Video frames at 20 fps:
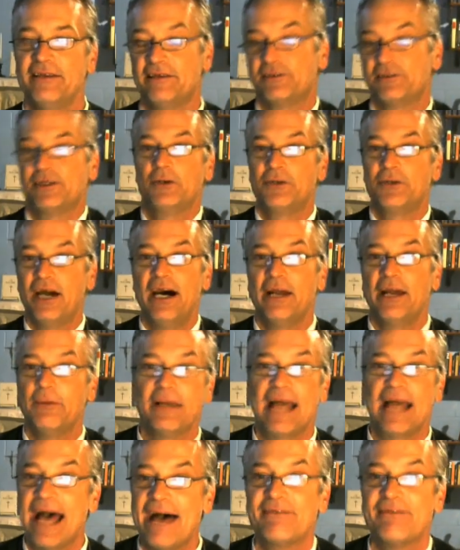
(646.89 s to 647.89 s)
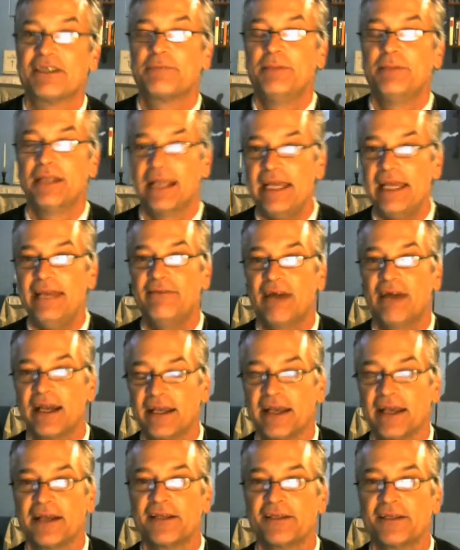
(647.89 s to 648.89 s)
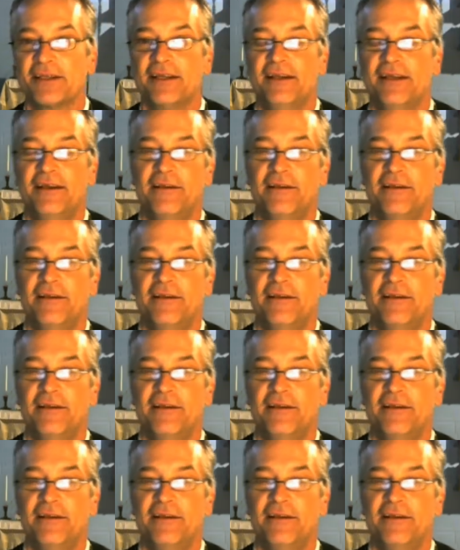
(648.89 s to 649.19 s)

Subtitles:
So Don would have us believe, I guess.